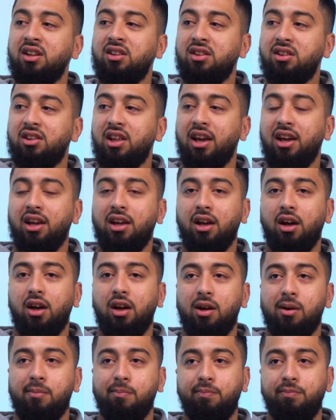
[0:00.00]
of the day,
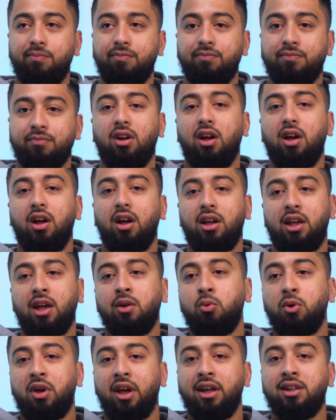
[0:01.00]
um again,
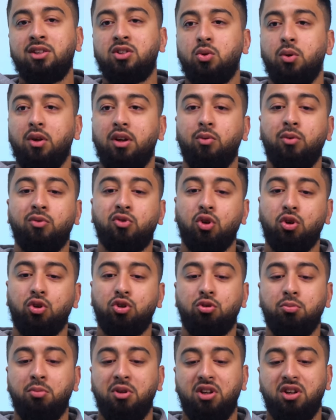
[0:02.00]
we'll get into it with
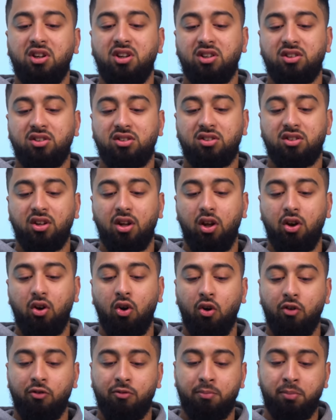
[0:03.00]
social media. There's a
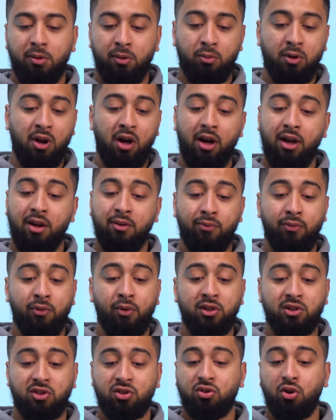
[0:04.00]
lot of people that are
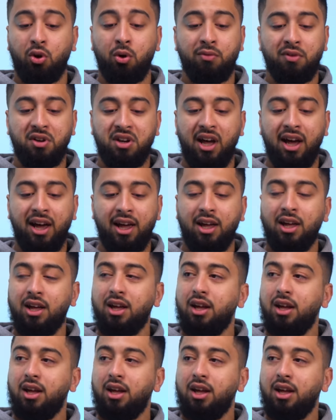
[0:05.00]
influencers overnight,